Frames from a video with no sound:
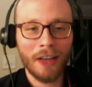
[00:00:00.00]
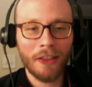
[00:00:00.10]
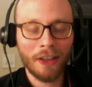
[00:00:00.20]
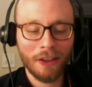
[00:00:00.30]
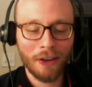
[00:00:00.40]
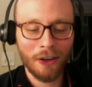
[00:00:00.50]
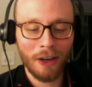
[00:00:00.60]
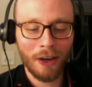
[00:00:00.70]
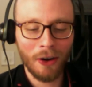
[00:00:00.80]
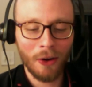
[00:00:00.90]
I think
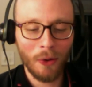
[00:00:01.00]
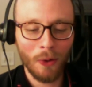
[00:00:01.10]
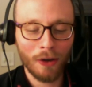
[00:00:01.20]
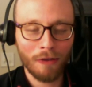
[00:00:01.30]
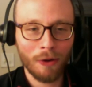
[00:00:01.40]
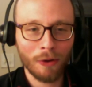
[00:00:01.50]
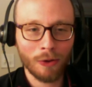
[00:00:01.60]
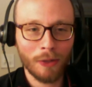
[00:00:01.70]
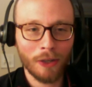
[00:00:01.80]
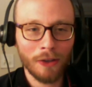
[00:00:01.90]
the Oregon folks
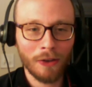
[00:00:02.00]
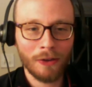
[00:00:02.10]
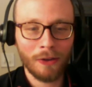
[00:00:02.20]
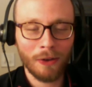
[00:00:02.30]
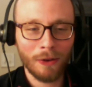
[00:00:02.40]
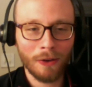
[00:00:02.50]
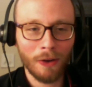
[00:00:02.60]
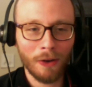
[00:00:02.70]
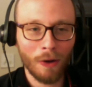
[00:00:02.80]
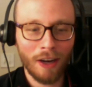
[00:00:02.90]
would be
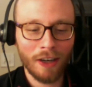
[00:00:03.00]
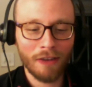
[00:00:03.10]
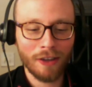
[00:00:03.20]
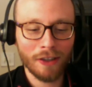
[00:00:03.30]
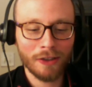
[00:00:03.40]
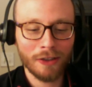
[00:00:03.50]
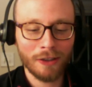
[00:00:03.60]
horrified and offended.